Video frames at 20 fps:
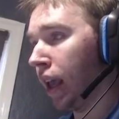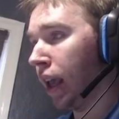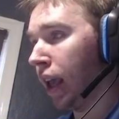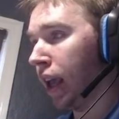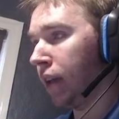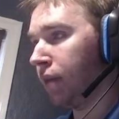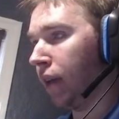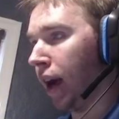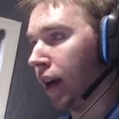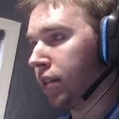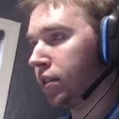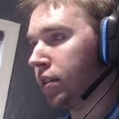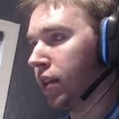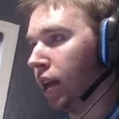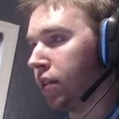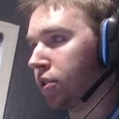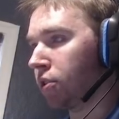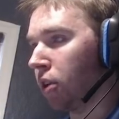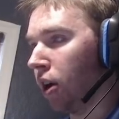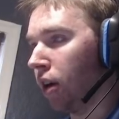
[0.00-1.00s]
If I see
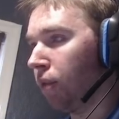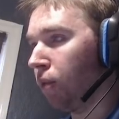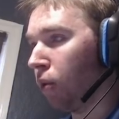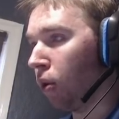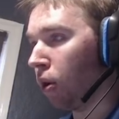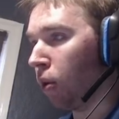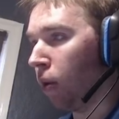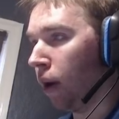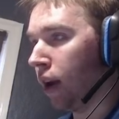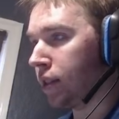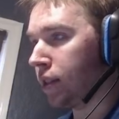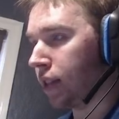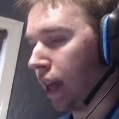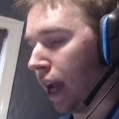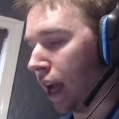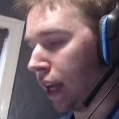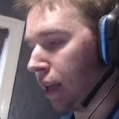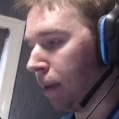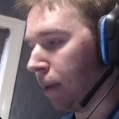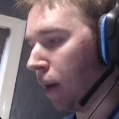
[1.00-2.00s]
a strong 41
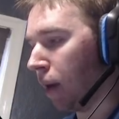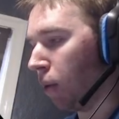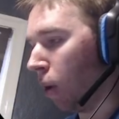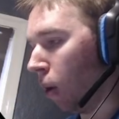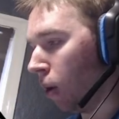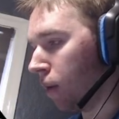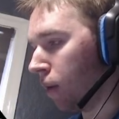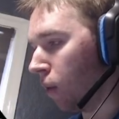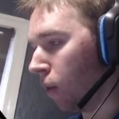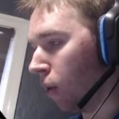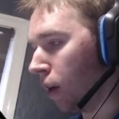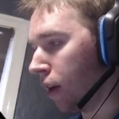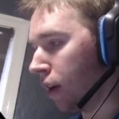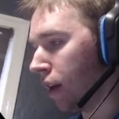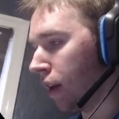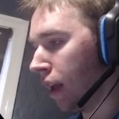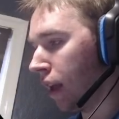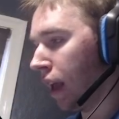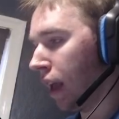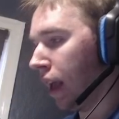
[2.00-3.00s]
attacking me, I won't avoid
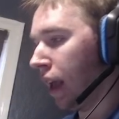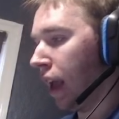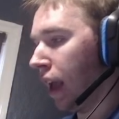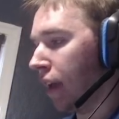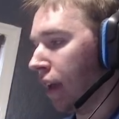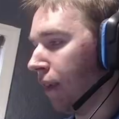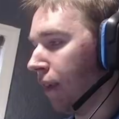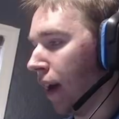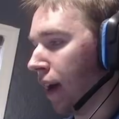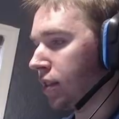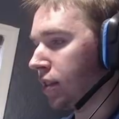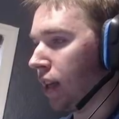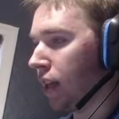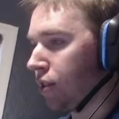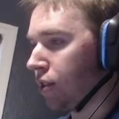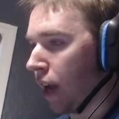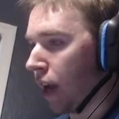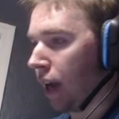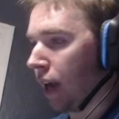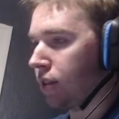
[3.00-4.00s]
it. If I see
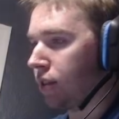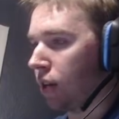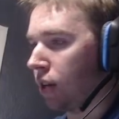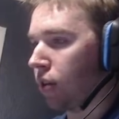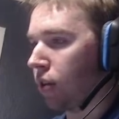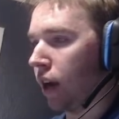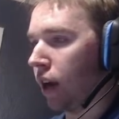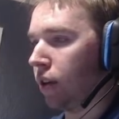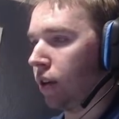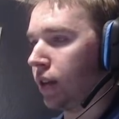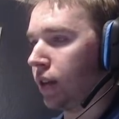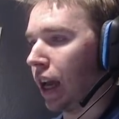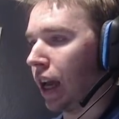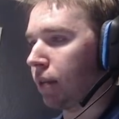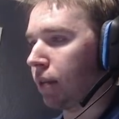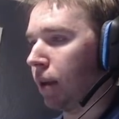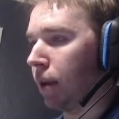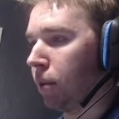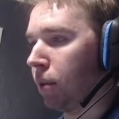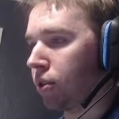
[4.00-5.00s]
Jacksaw trying to
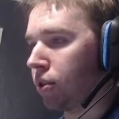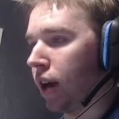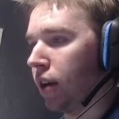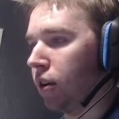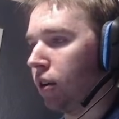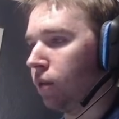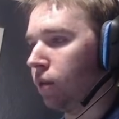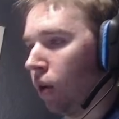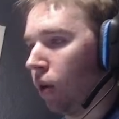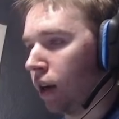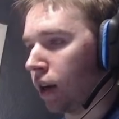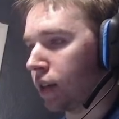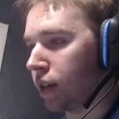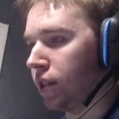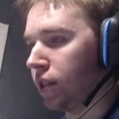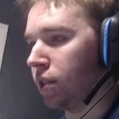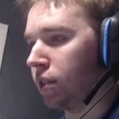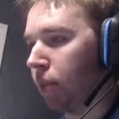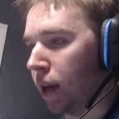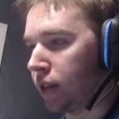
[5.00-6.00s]
attack me, I'm going to try to avoid it because
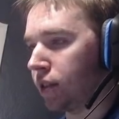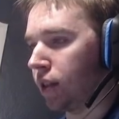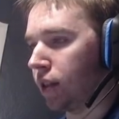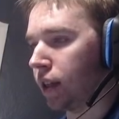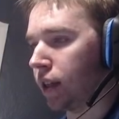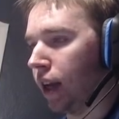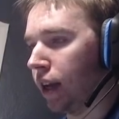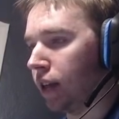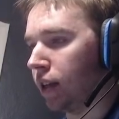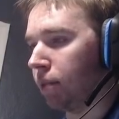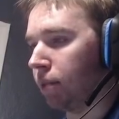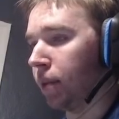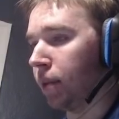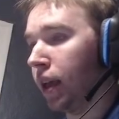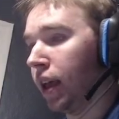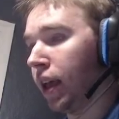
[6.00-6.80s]
he's the best in the kingdom.